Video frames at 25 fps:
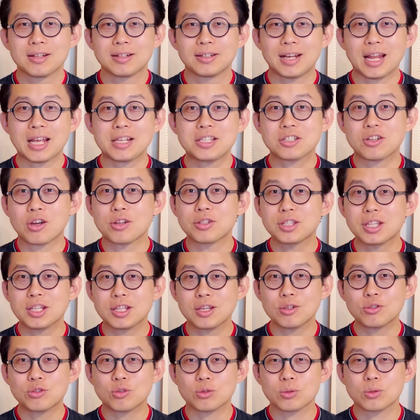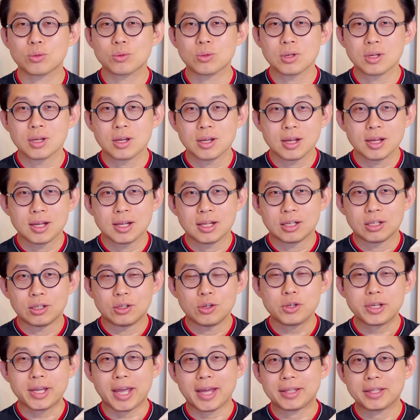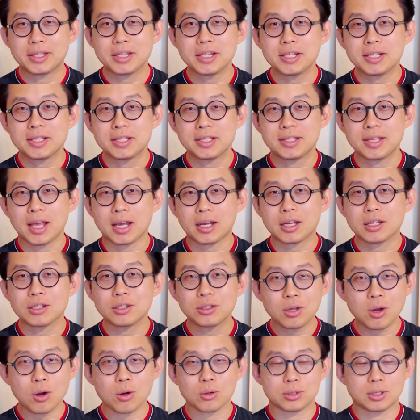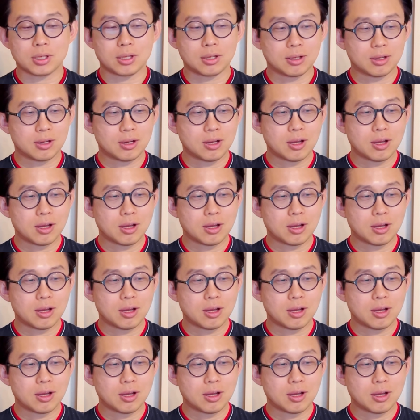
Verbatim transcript: Let's continue to look at this second tote.